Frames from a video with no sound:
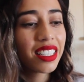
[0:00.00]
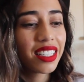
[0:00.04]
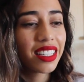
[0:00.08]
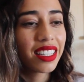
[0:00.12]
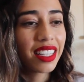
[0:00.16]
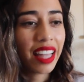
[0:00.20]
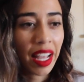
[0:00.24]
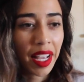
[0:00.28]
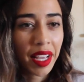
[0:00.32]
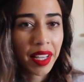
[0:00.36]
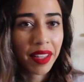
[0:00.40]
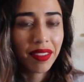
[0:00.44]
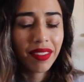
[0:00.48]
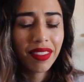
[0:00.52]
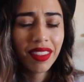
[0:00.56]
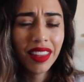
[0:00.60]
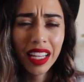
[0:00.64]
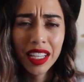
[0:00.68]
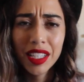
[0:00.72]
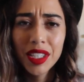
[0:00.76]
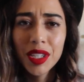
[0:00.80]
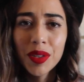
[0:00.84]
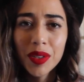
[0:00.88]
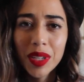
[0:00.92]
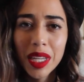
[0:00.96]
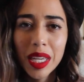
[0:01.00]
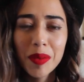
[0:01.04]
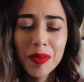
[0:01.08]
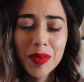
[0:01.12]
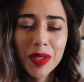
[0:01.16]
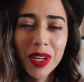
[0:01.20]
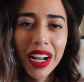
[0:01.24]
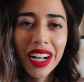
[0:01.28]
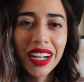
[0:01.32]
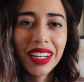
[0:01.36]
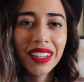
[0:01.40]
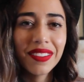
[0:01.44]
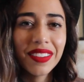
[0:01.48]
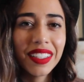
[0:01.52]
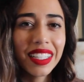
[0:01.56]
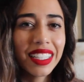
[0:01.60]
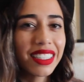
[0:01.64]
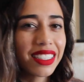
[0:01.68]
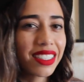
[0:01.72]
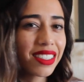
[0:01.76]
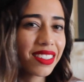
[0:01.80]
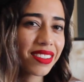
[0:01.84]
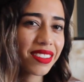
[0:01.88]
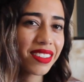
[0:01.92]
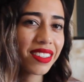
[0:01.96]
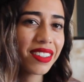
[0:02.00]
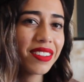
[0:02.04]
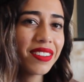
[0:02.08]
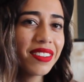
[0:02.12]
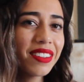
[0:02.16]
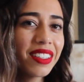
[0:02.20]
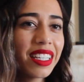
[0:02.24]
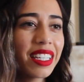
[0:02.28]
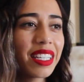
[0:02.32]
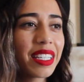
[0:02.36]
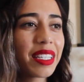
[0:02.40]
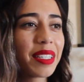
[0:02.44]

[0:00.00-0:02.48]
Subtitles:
they do keep track of it, so don't,